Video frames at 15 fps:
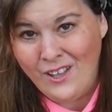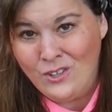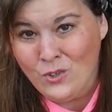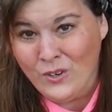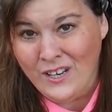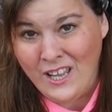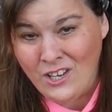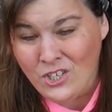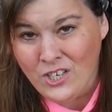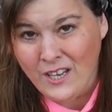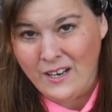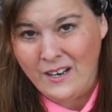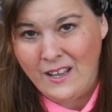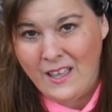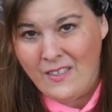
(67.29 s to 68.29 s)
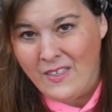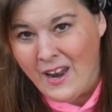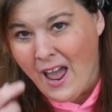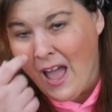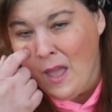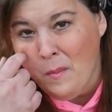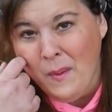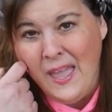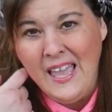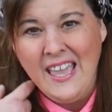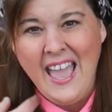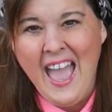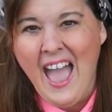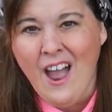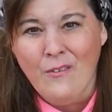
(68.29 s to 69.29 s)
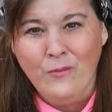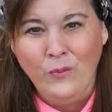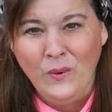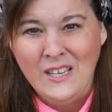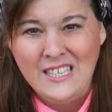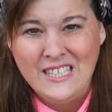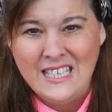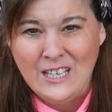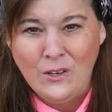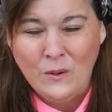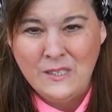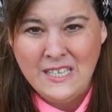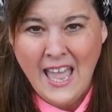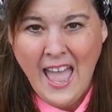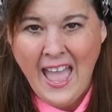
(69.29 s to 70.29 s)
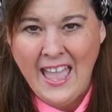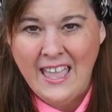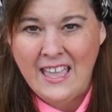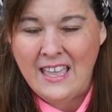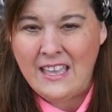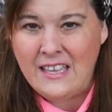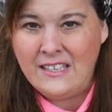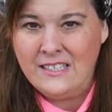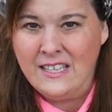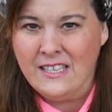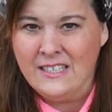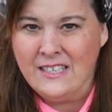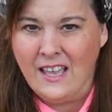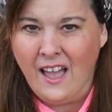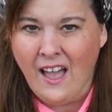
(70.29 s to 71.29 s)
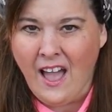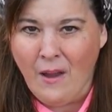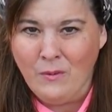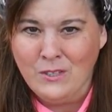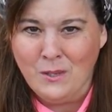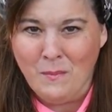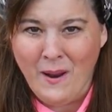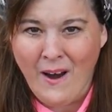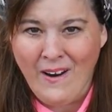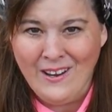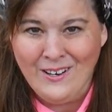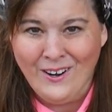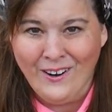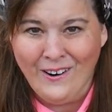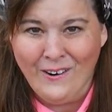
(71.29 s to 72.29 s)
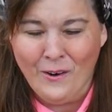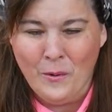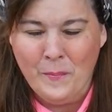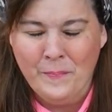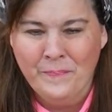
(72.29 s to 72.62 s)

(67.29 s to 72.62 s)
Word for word: tradition that I make every single day since I was a married girl.